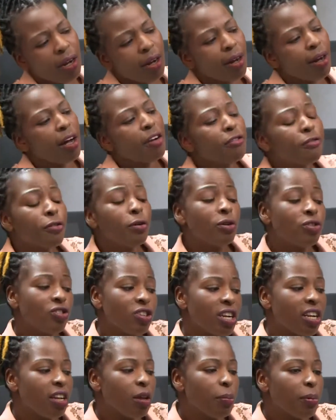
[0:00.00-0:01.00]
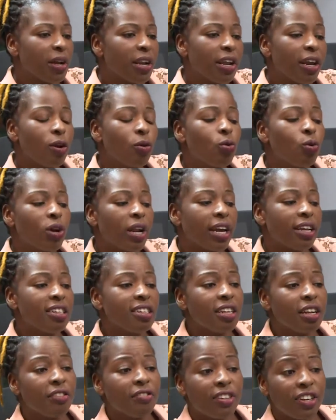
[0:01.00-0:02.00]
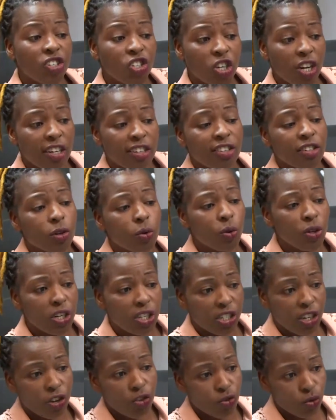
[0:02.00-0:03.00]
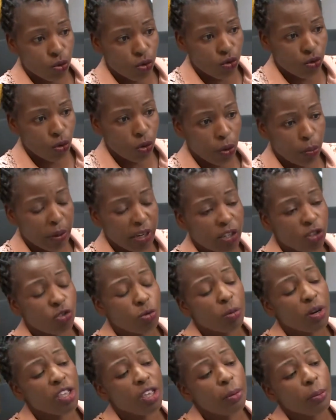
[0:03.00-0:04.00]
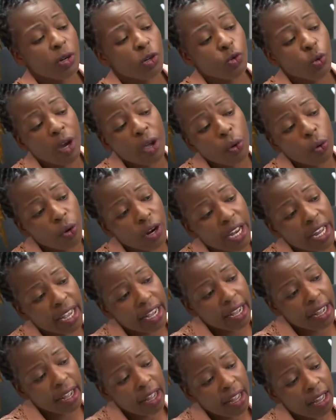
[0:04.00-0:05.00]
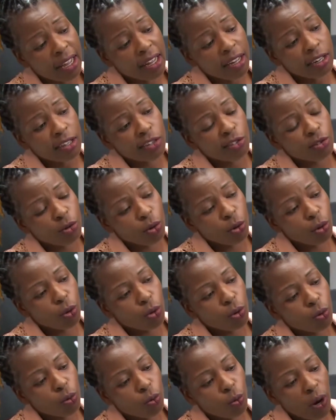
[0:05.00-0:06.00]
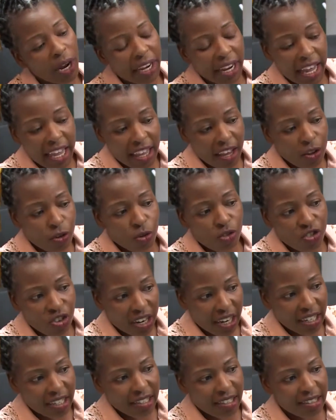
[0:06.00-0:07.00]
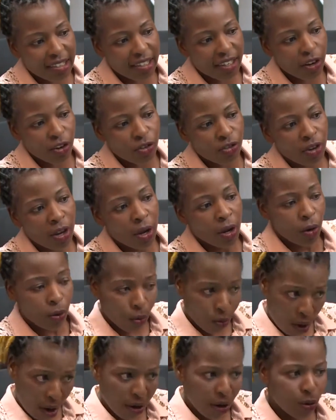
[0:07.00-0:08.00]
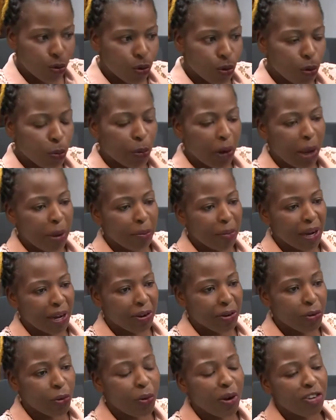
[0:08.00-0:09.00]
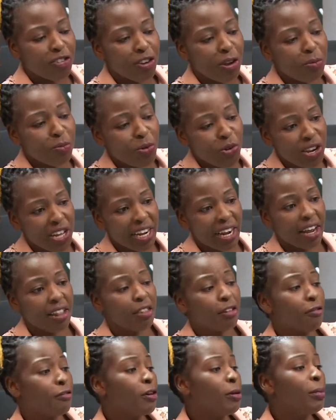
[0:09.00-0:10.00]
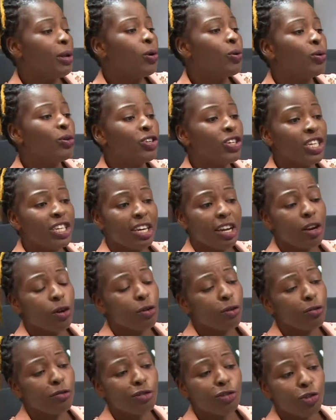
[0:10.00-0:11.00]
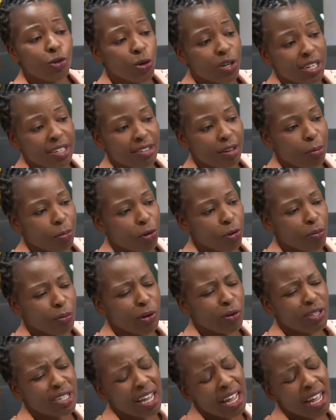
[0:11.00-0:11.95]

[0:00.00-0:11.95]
Unfortunately, pandaikura I didn't have the chance yekuita izvozvo, but tumanyeme twaioneka. So kwandainyanyo-zviratidzira kwanga kuri kuprimary ndokwazvaibudira, and the family would hear a lot of stories about me.